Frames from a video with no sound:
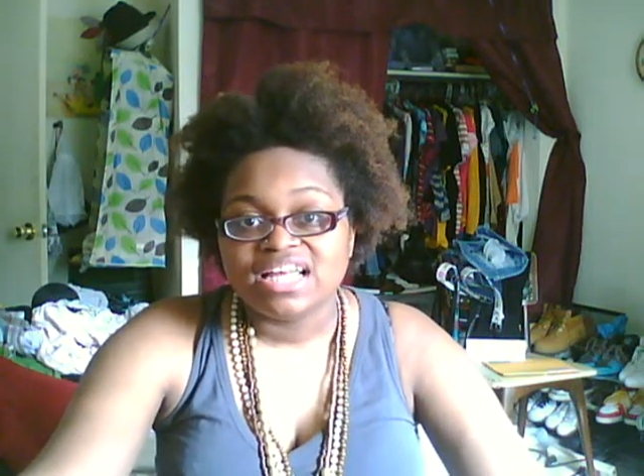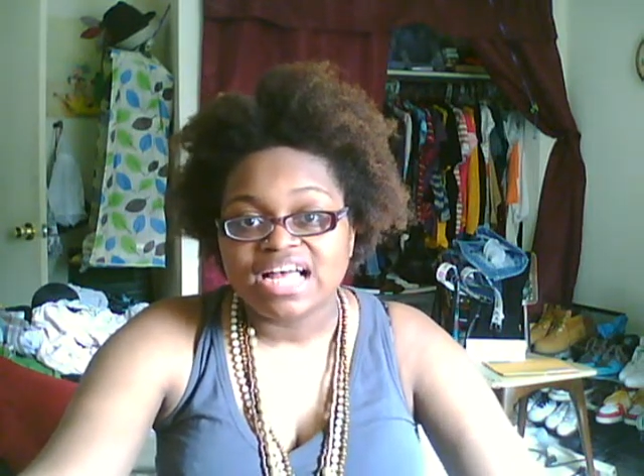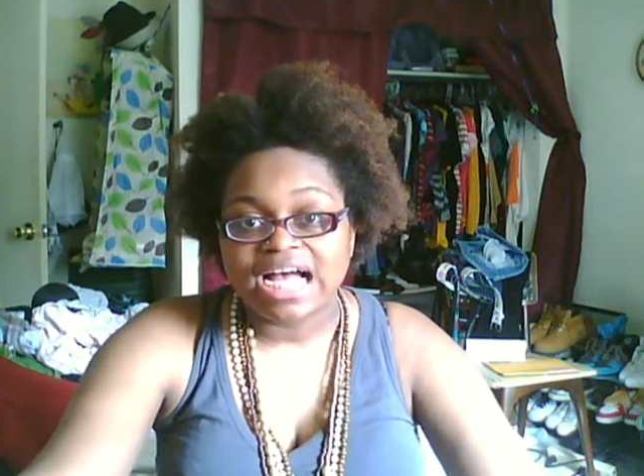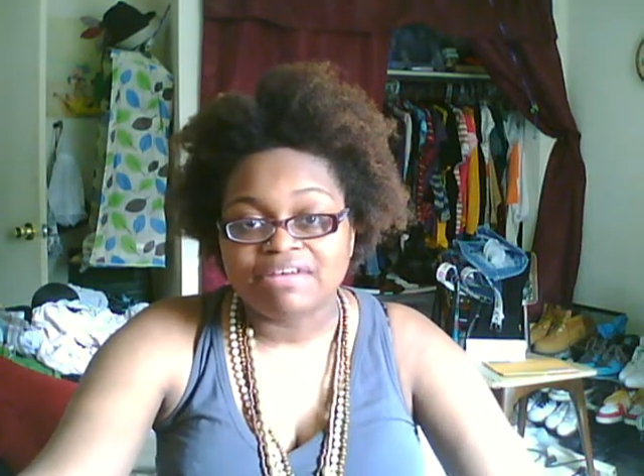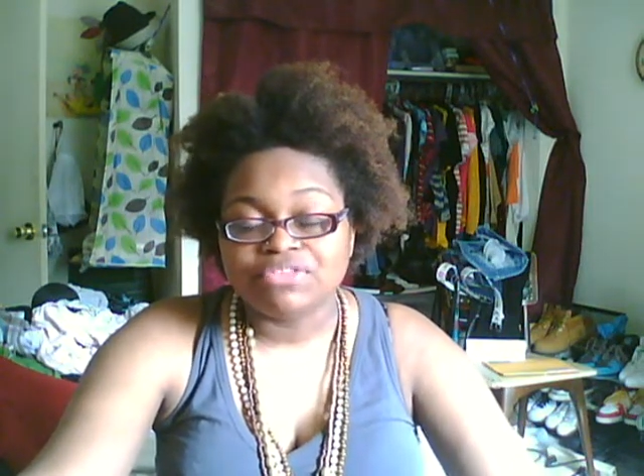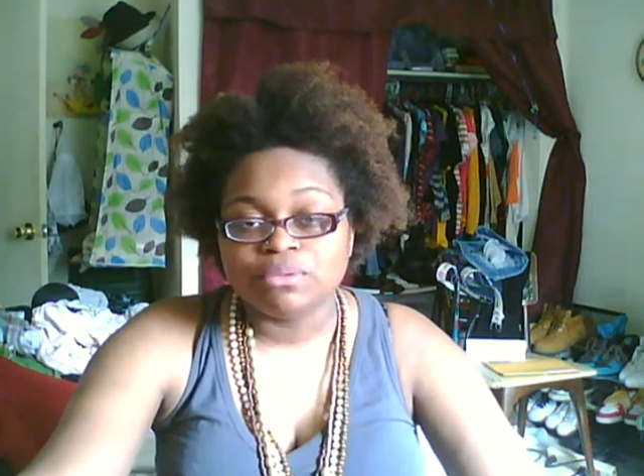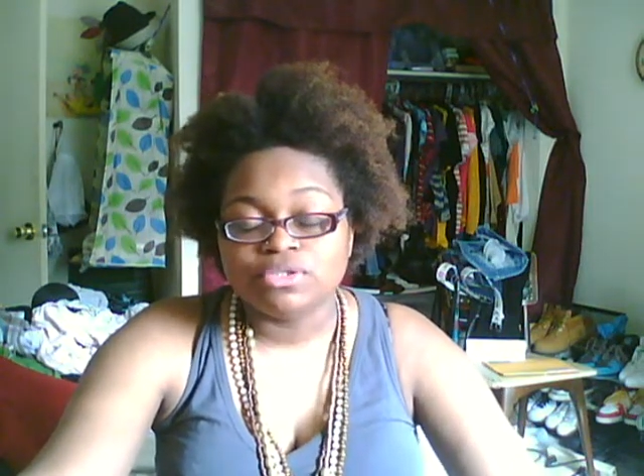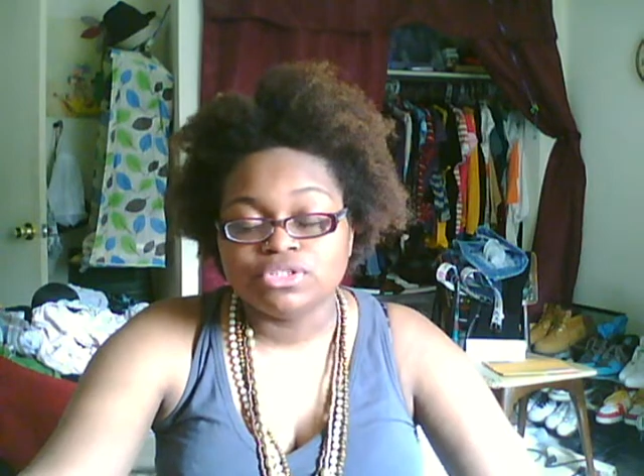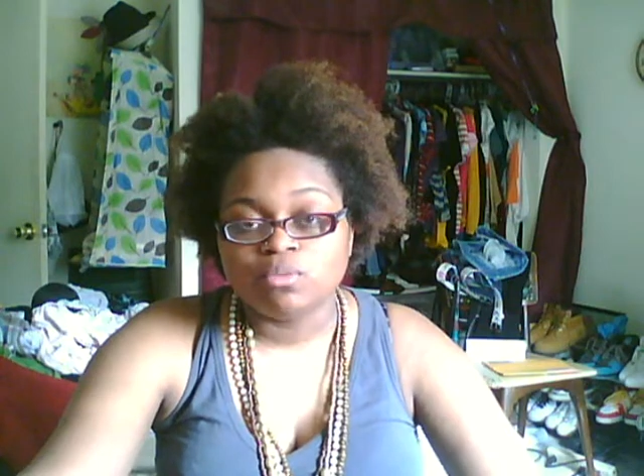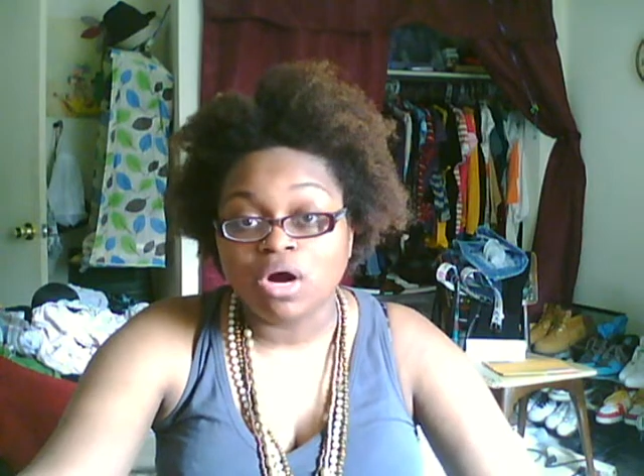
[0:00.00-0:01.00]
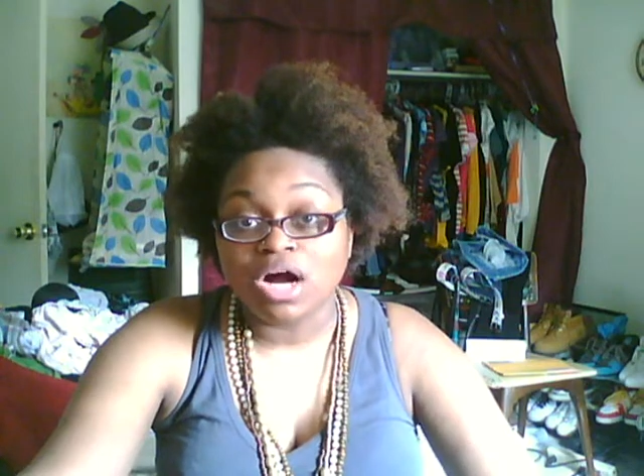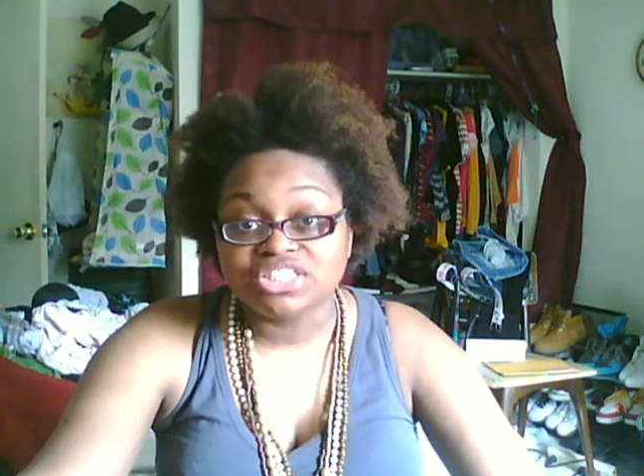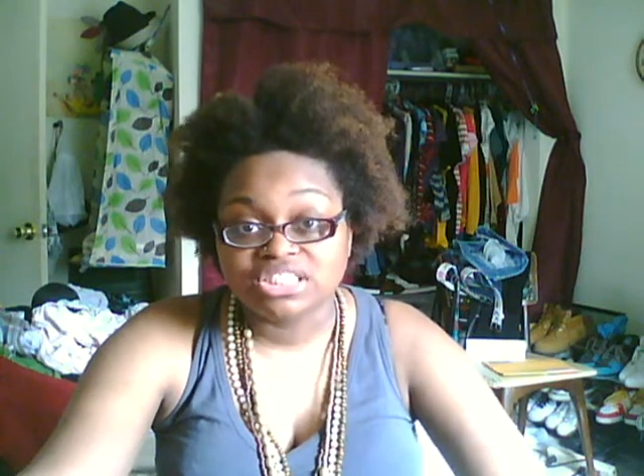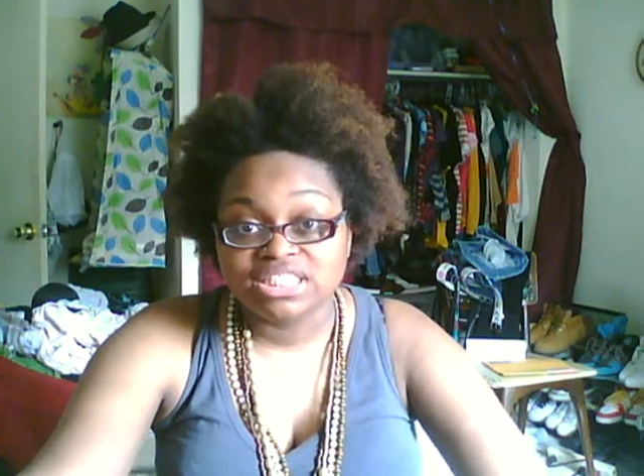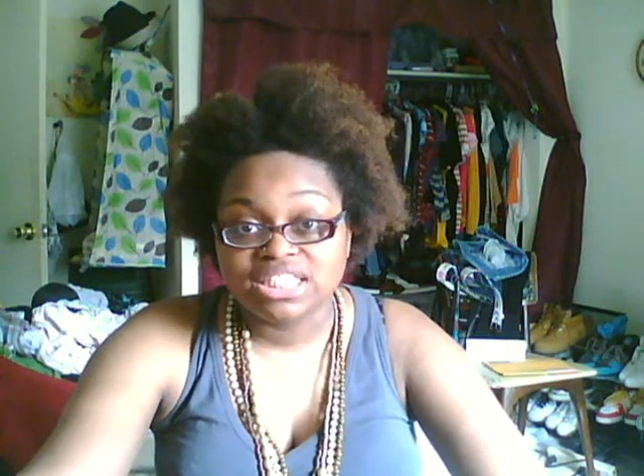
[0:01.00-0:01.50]
afterwards
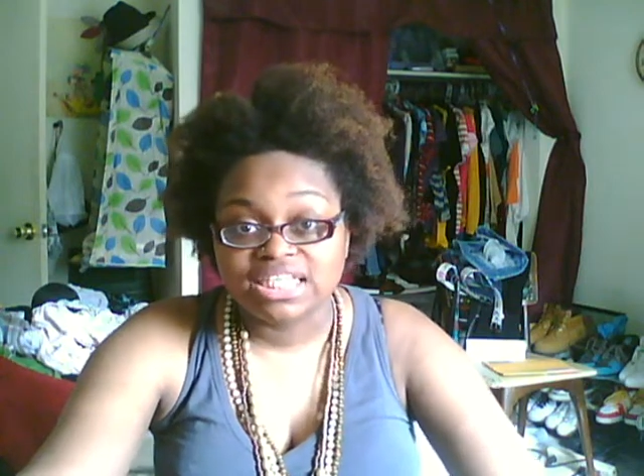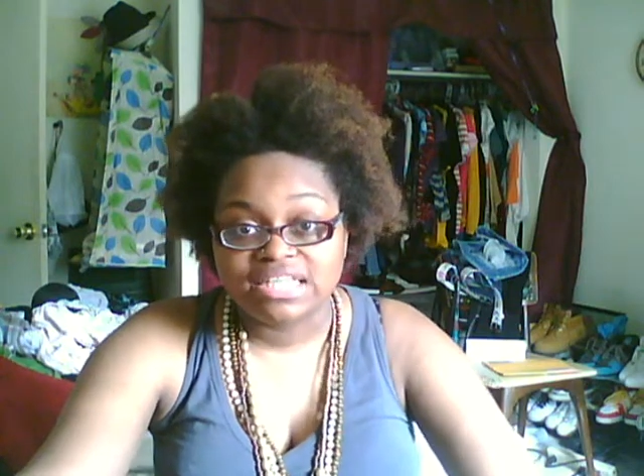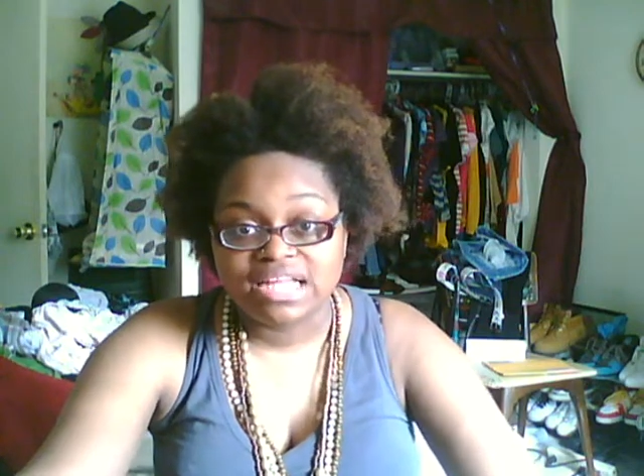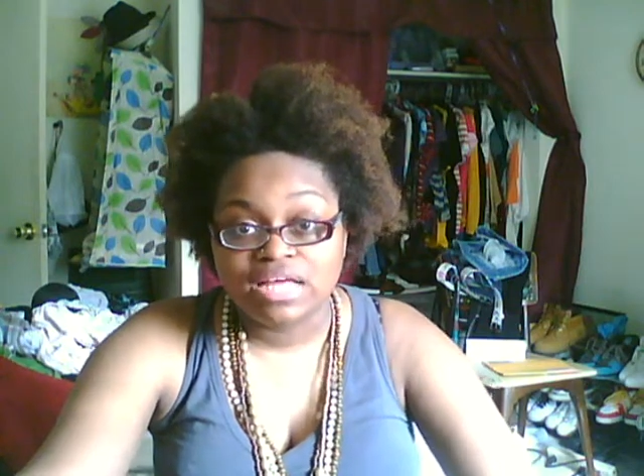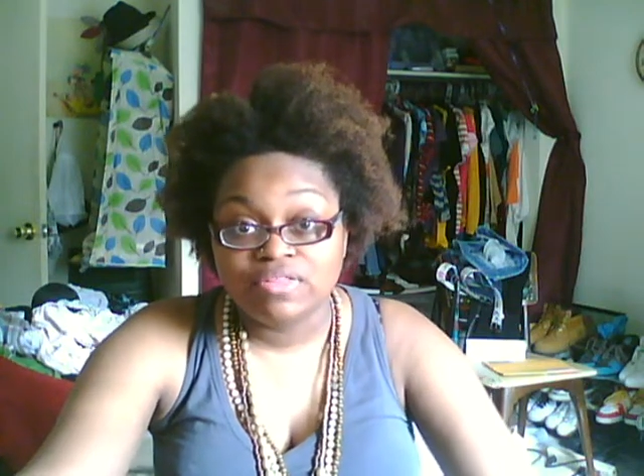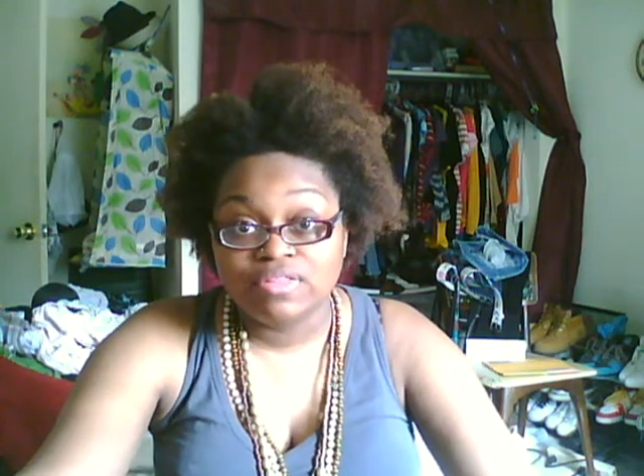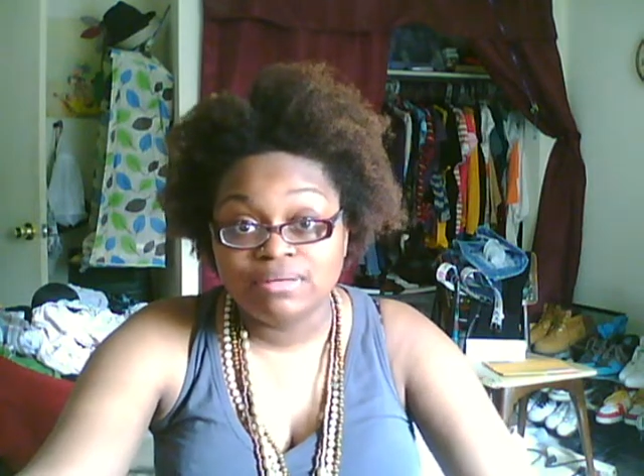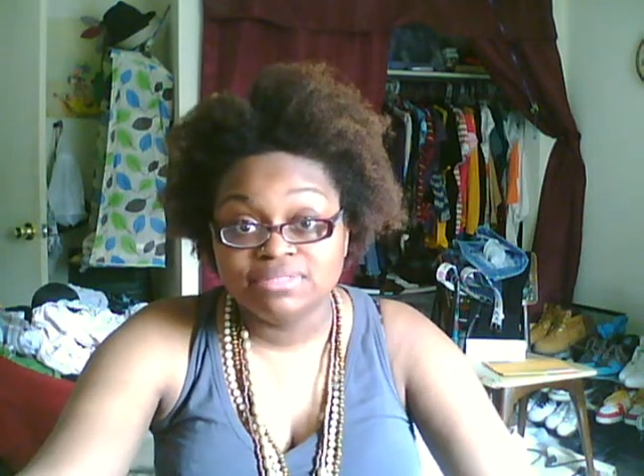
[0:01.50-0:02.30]
washing it, and them